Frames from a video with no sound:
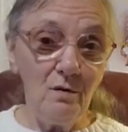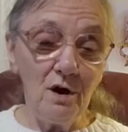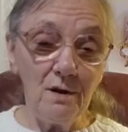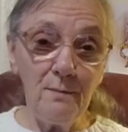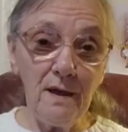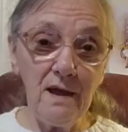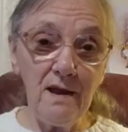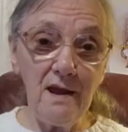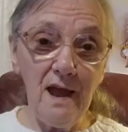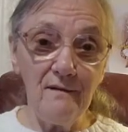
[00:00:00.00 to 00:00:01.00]
who got a
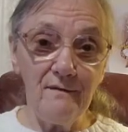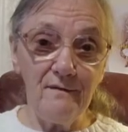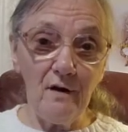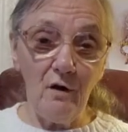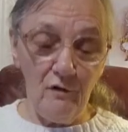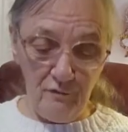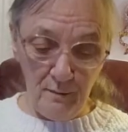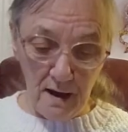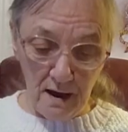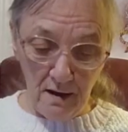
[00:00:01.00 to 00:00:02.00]
PDF
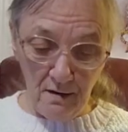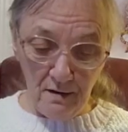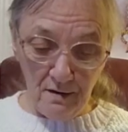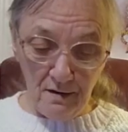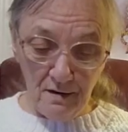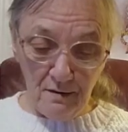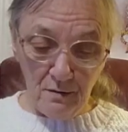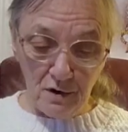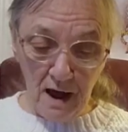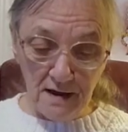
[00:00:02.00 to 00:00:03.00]
off me,
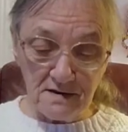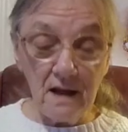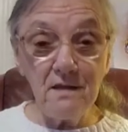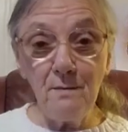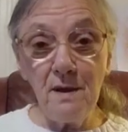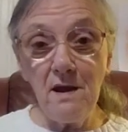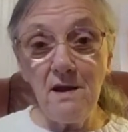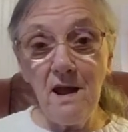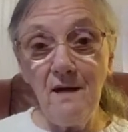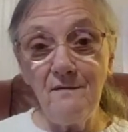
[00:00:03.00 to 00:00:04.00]
but I sent the
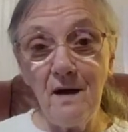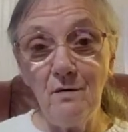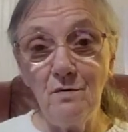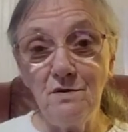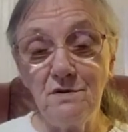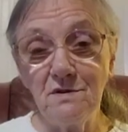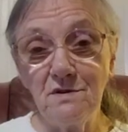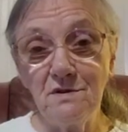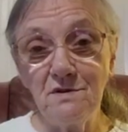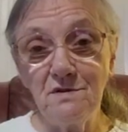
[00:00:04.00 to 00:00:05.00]
PDF out
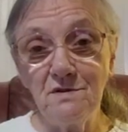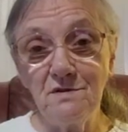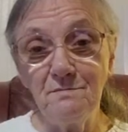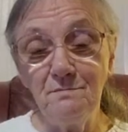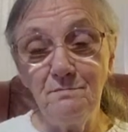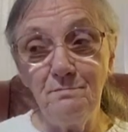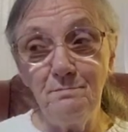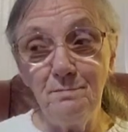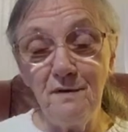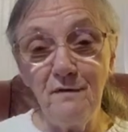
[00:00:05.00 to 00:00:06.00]

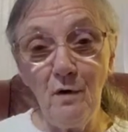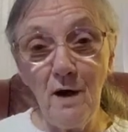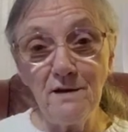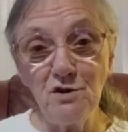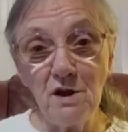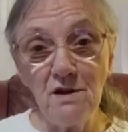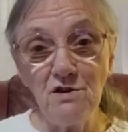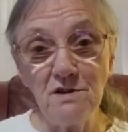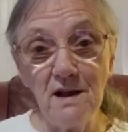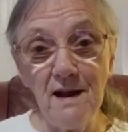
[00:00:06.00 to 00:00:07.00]
before I
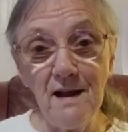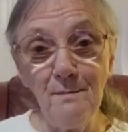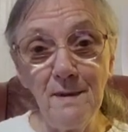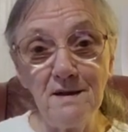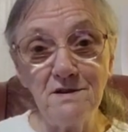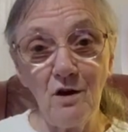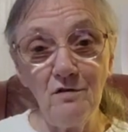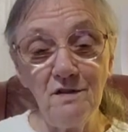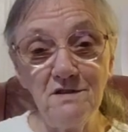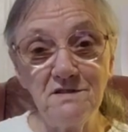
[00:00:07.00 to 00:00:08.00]
changed a little bit
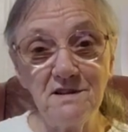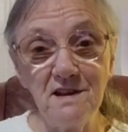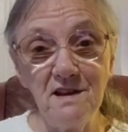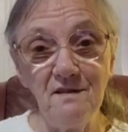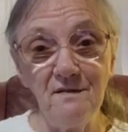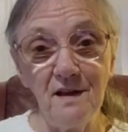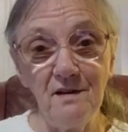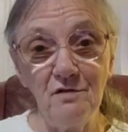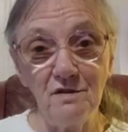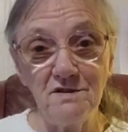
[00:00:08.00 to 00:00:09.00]
on the sleeve
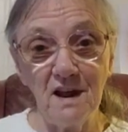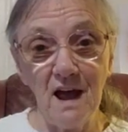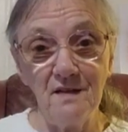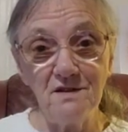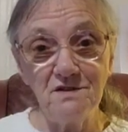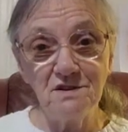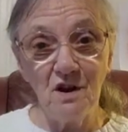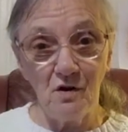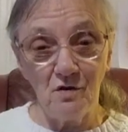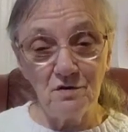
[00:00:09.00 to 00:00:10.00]
increasing at the
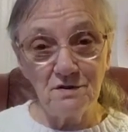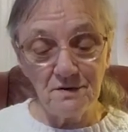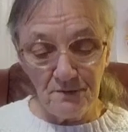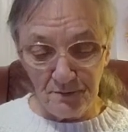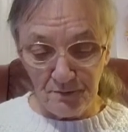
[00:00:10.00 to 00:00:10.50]
start.